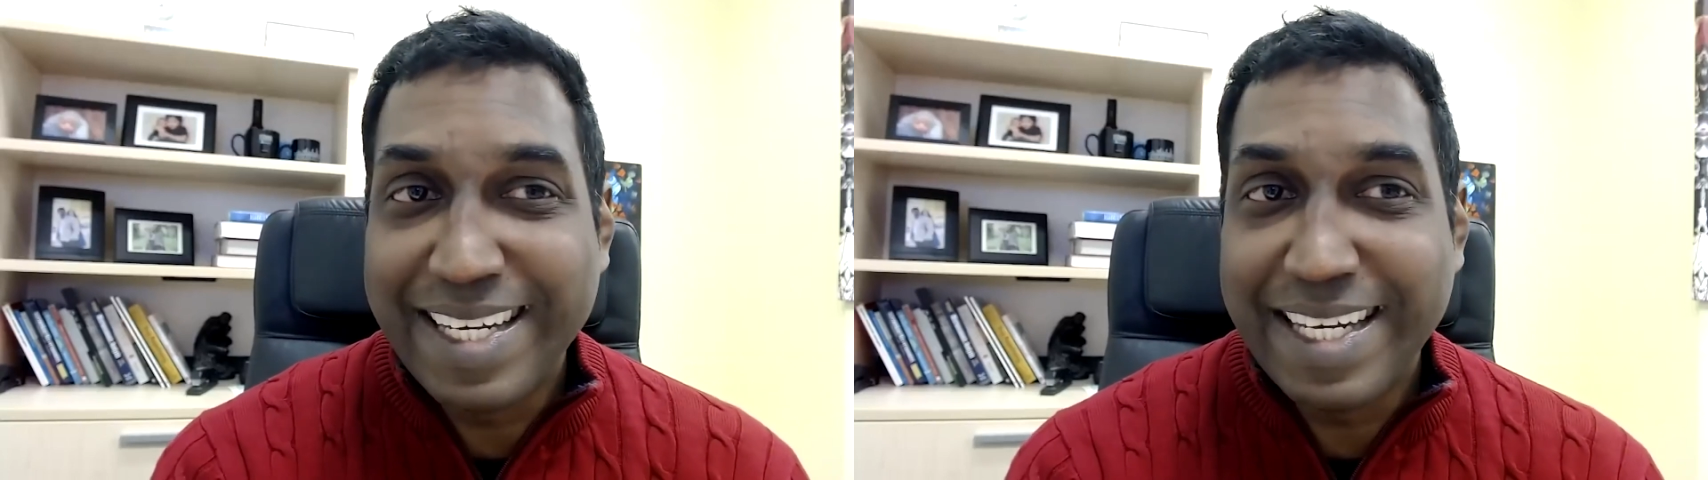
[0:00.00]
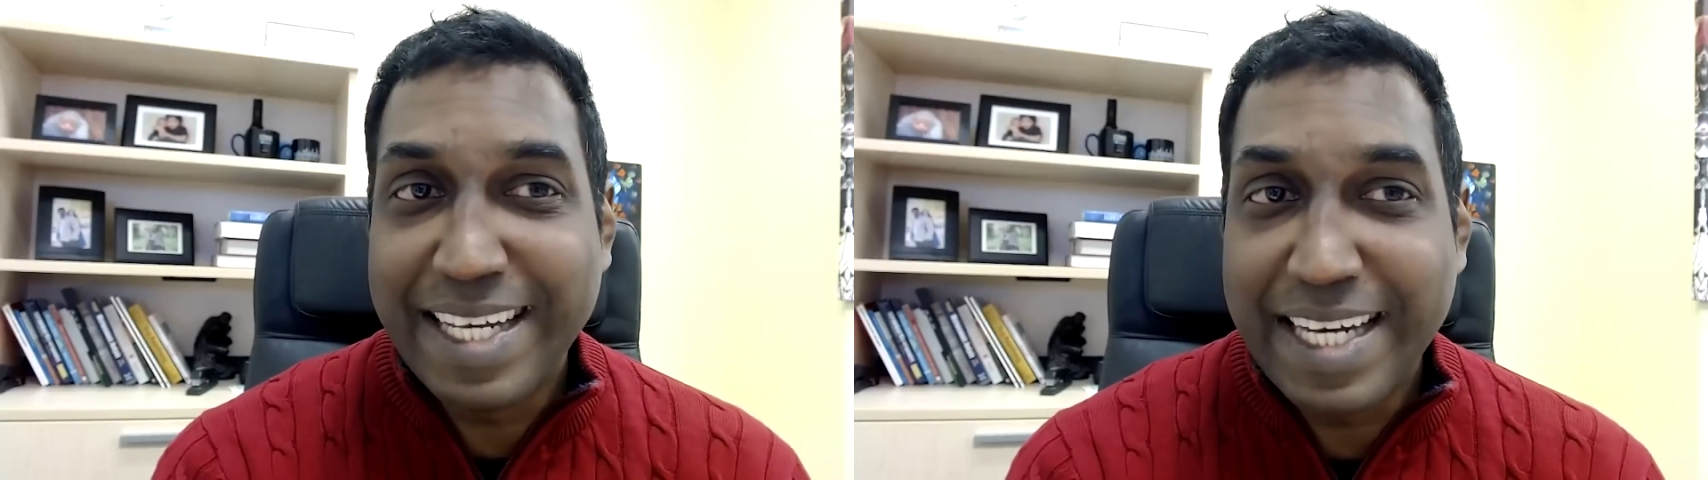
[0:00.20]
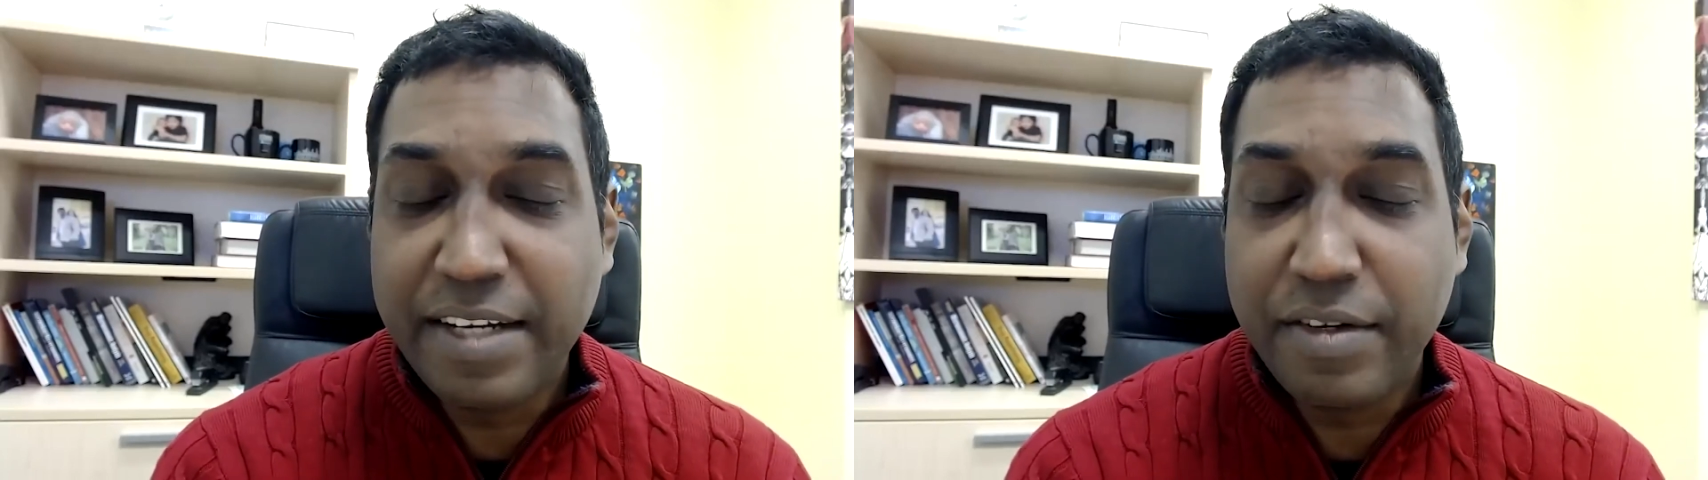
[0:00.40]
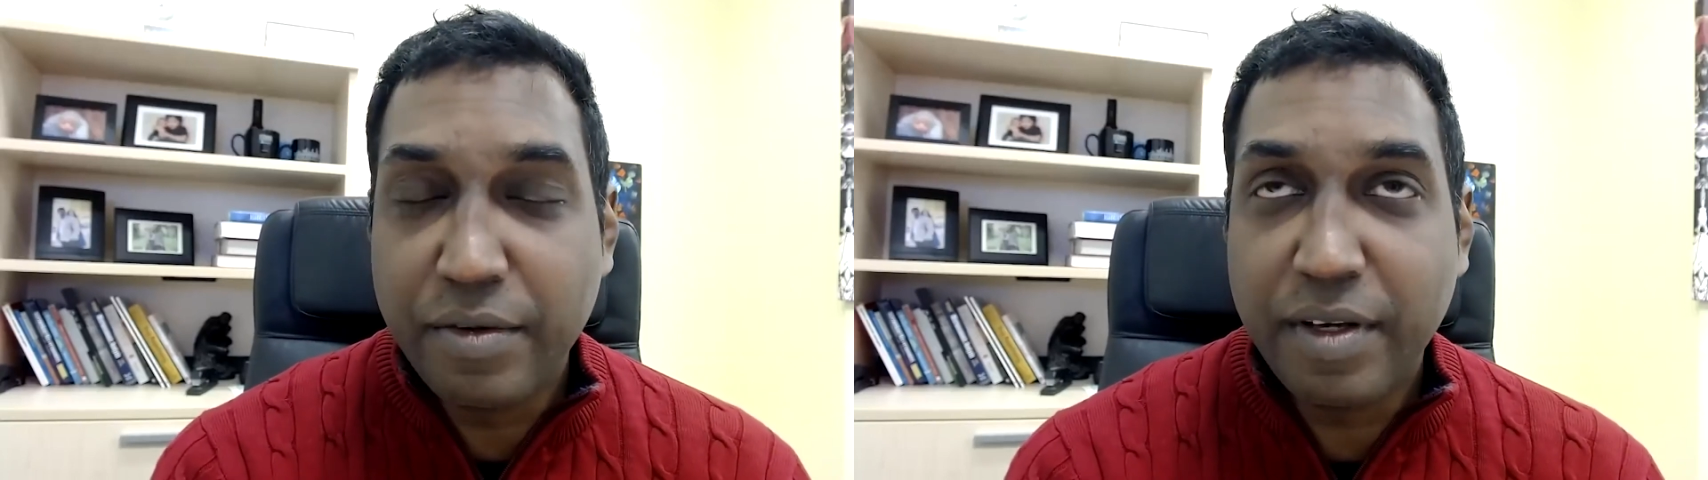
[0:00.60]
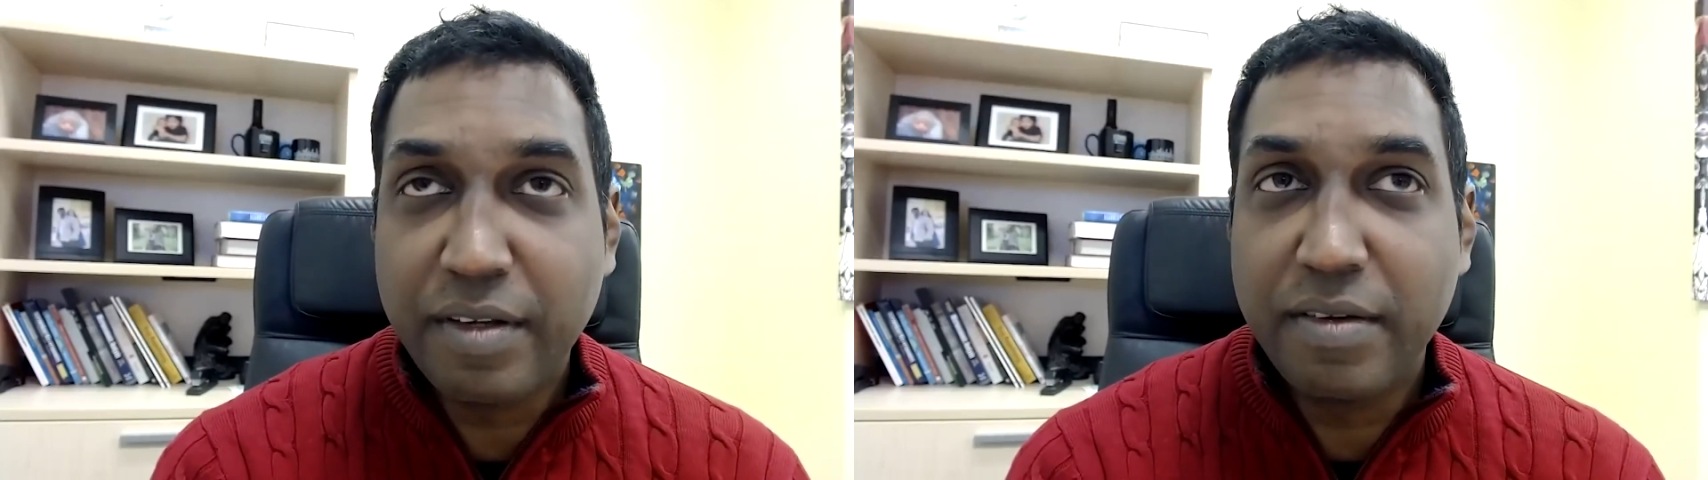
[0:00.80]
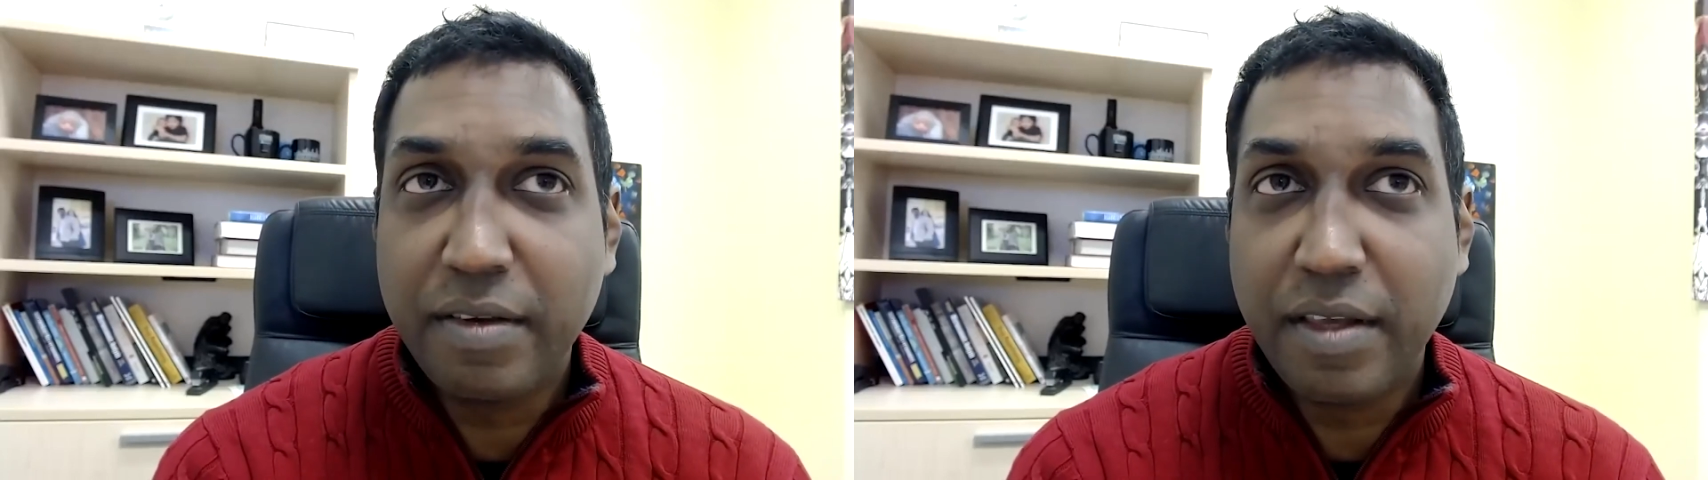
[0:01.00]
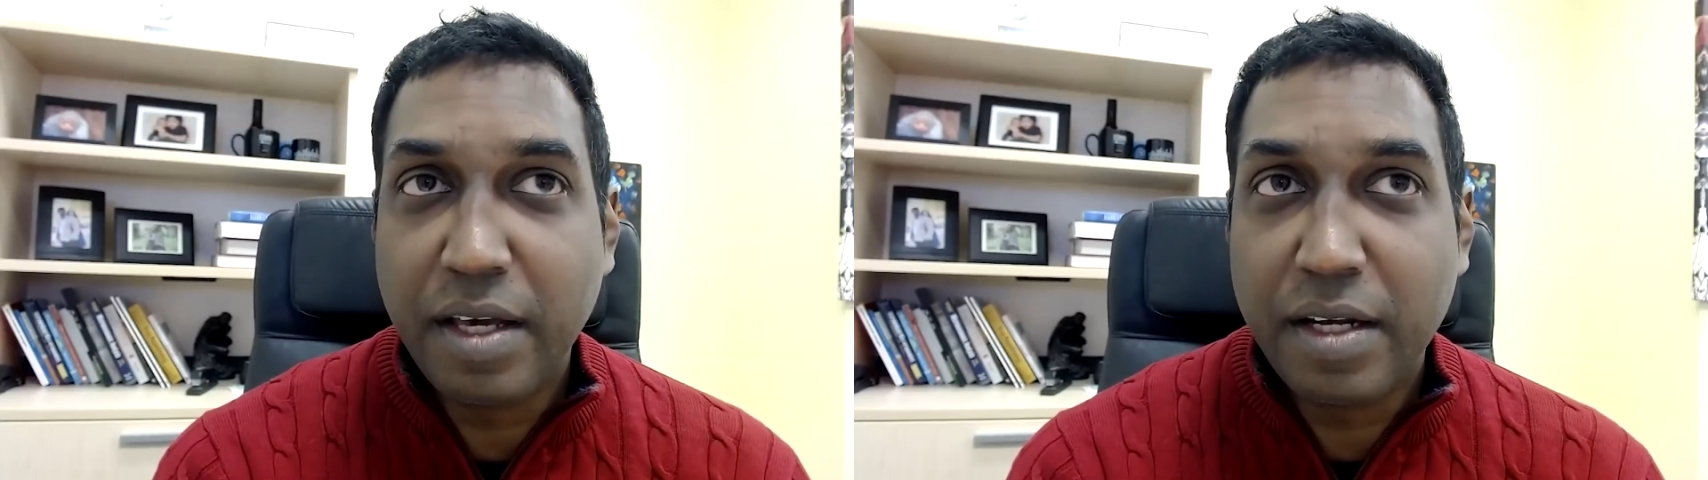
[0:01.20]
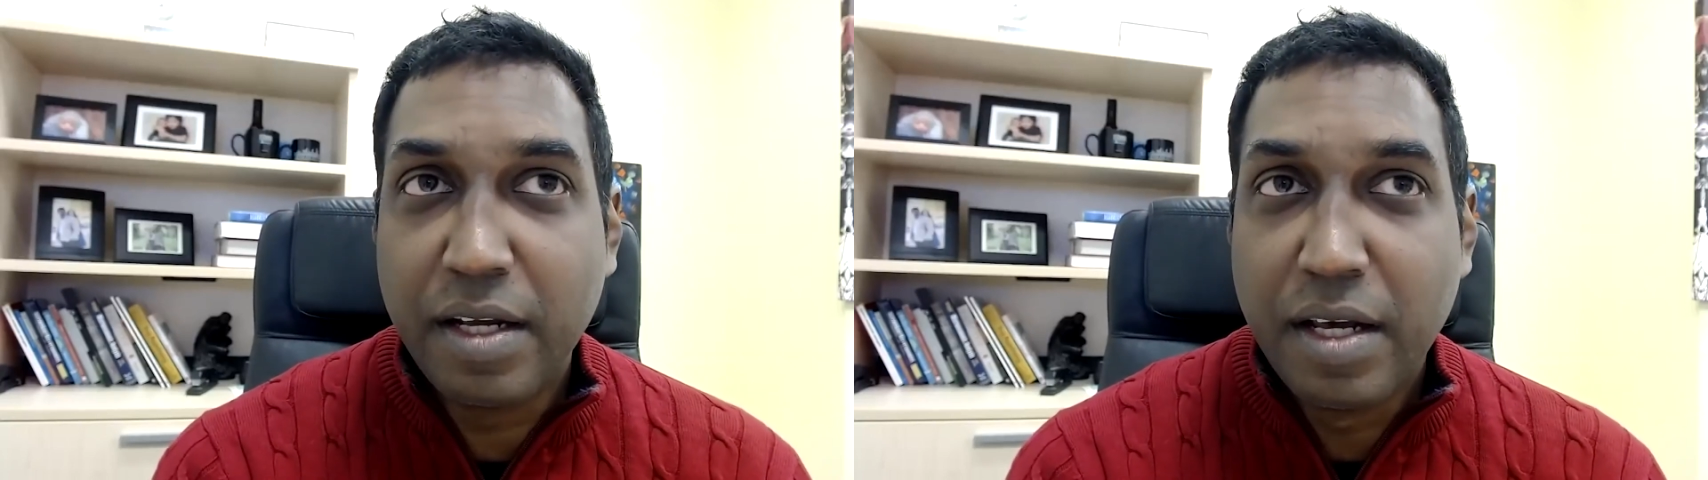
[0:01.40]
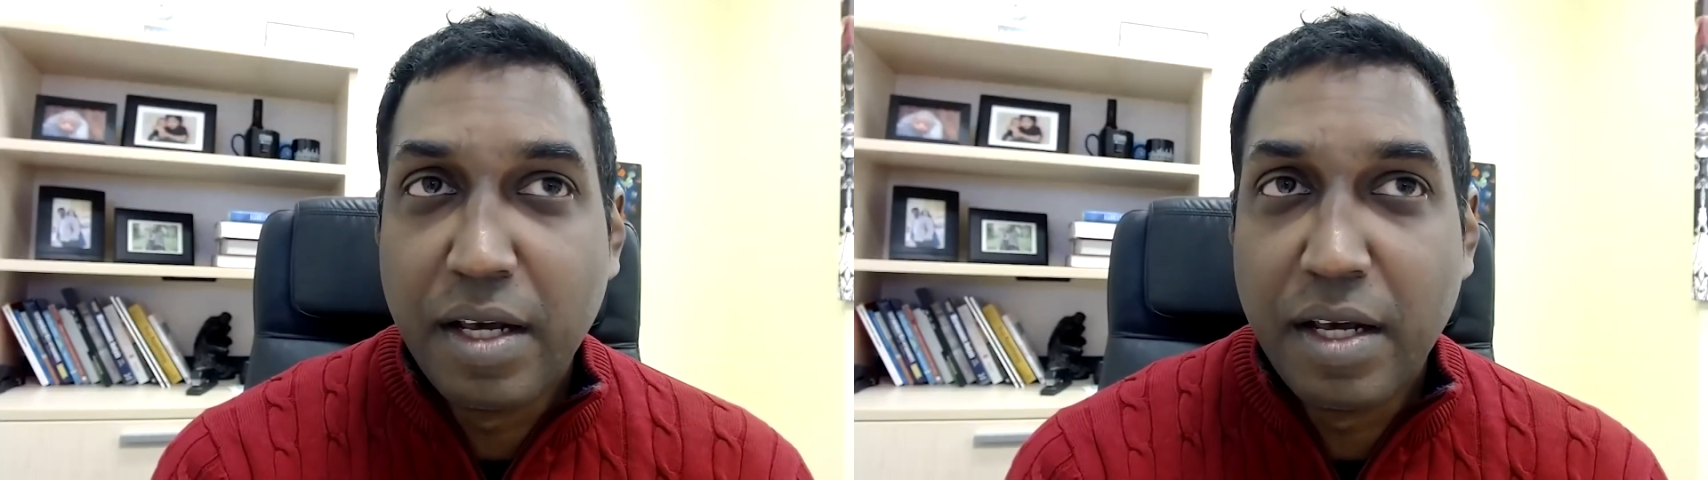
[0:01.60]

DNA to us, then